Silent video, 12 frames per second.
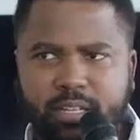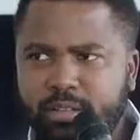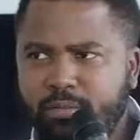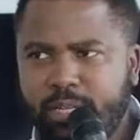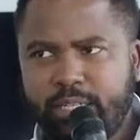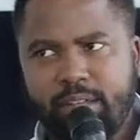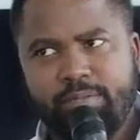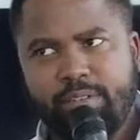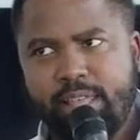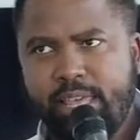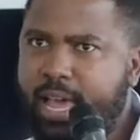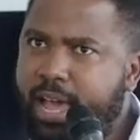whatever
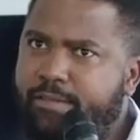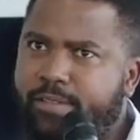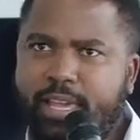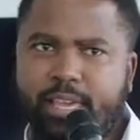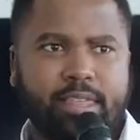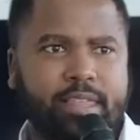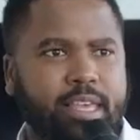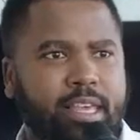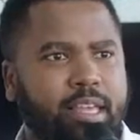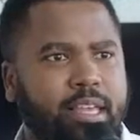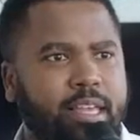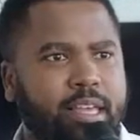they're having a thing.
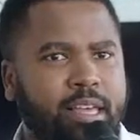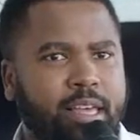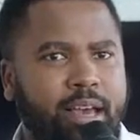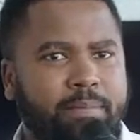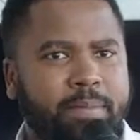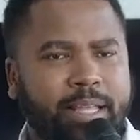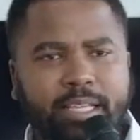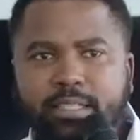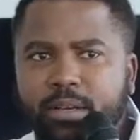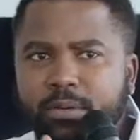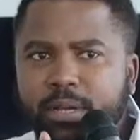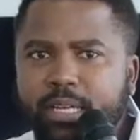I'm like, that's a
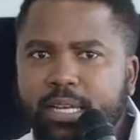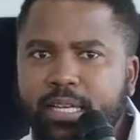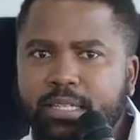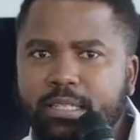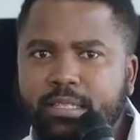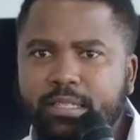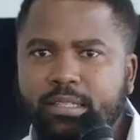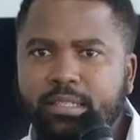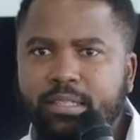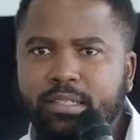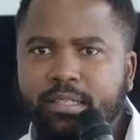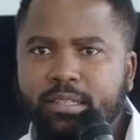weakness.
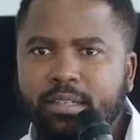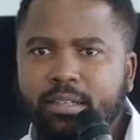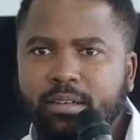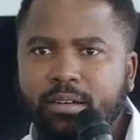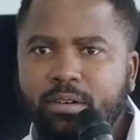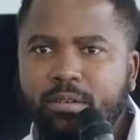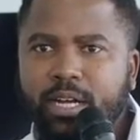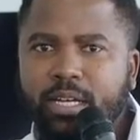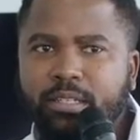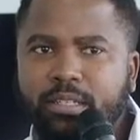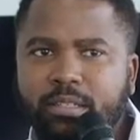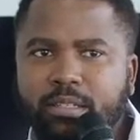All
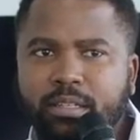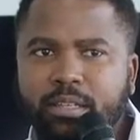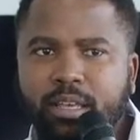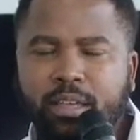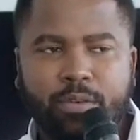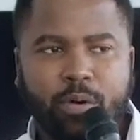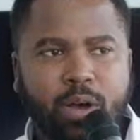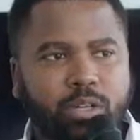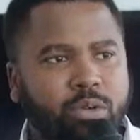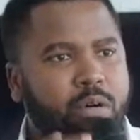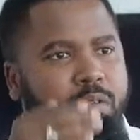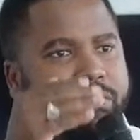right? If I want to
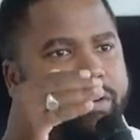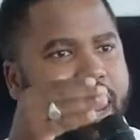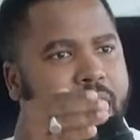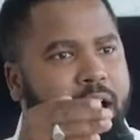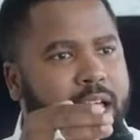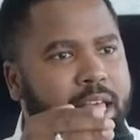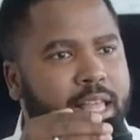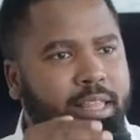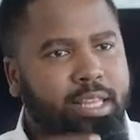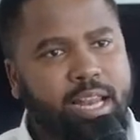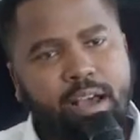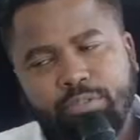go far, then
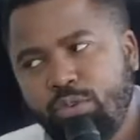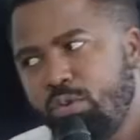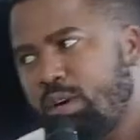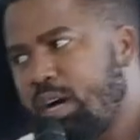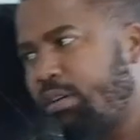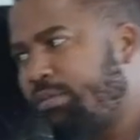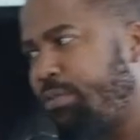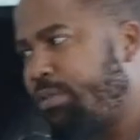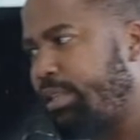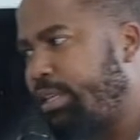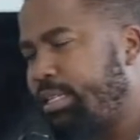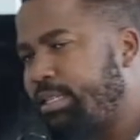I have to look out for
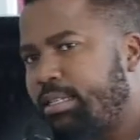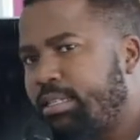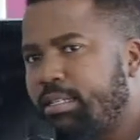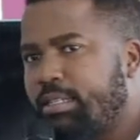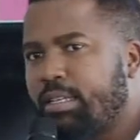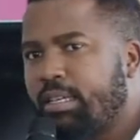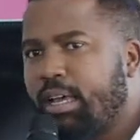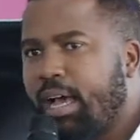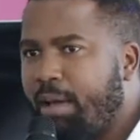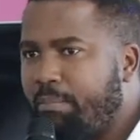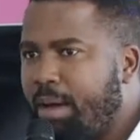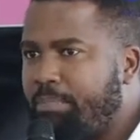this. I
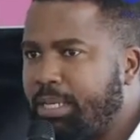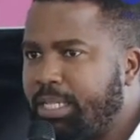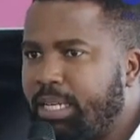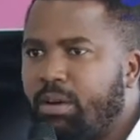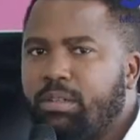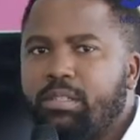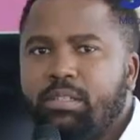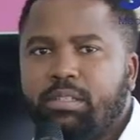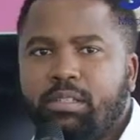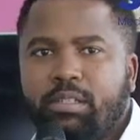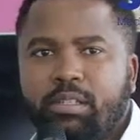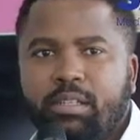map it out.
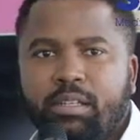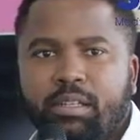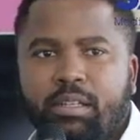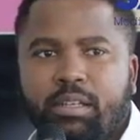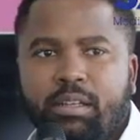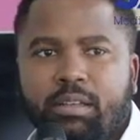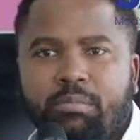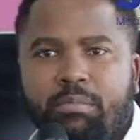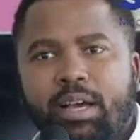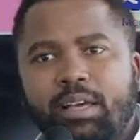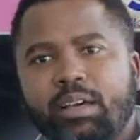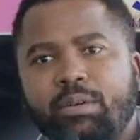My
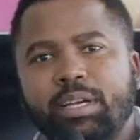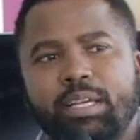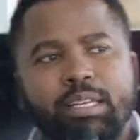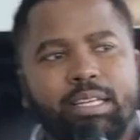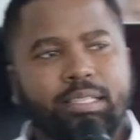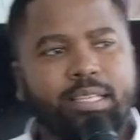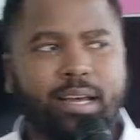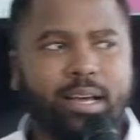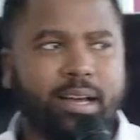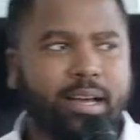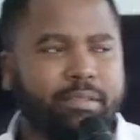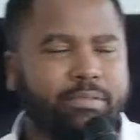other weakness, her
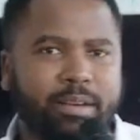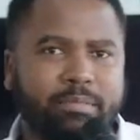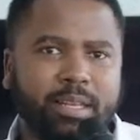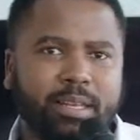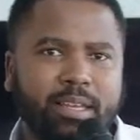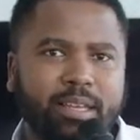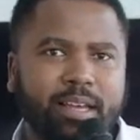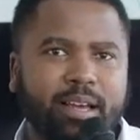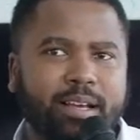family. What